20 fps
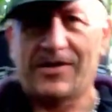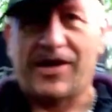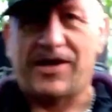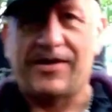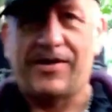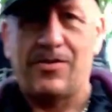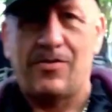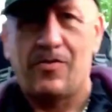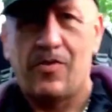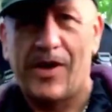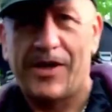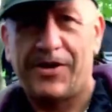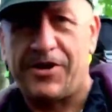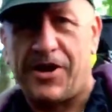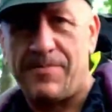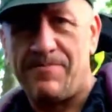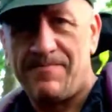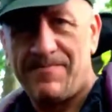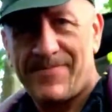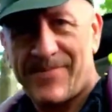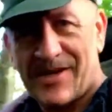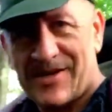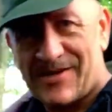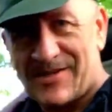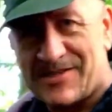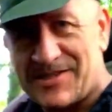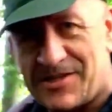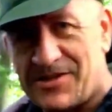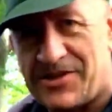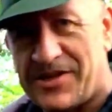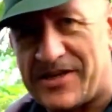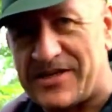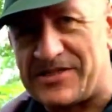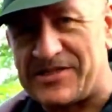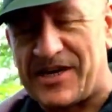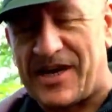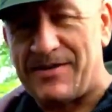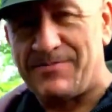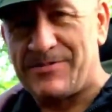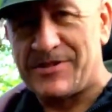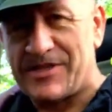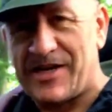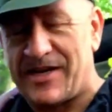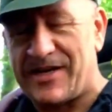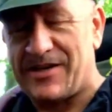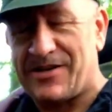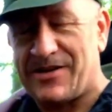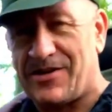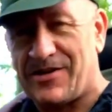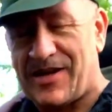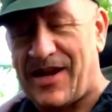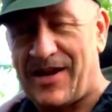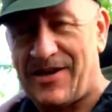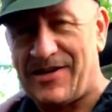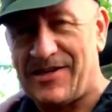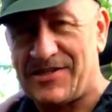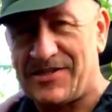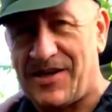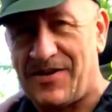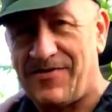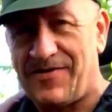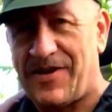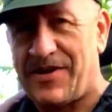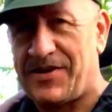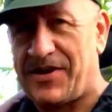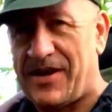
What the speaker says: Okay, we're done. Until next time, take good care of yourself,